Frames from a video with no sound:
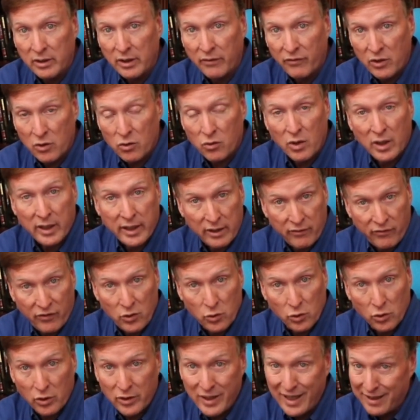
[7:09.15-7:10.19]
If you're running
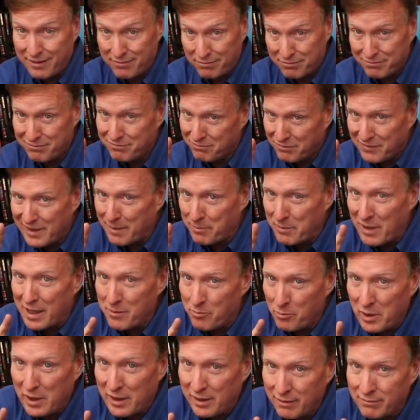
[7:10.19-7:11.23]
fuel, that
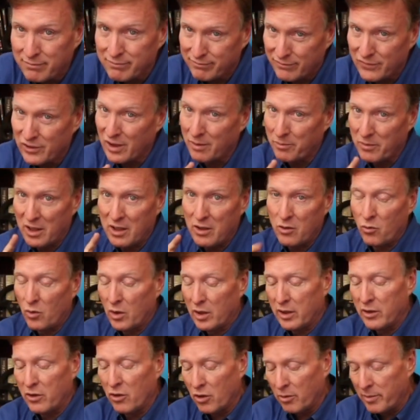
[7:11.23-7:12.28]
might be something you
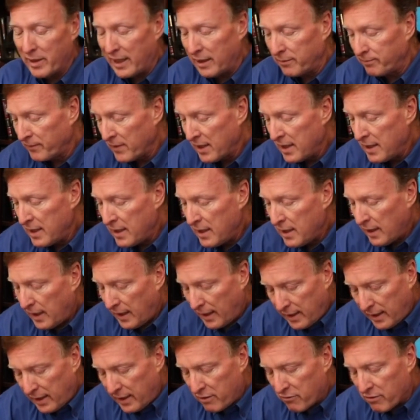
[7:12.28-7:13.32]
want to know about.
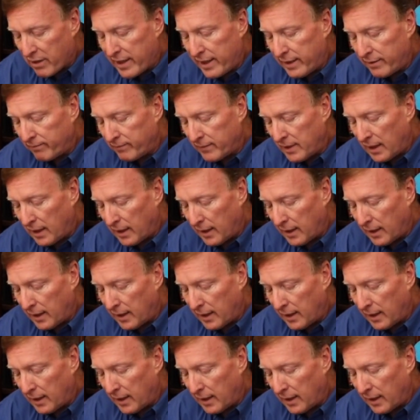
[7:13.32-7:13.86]
At any rate,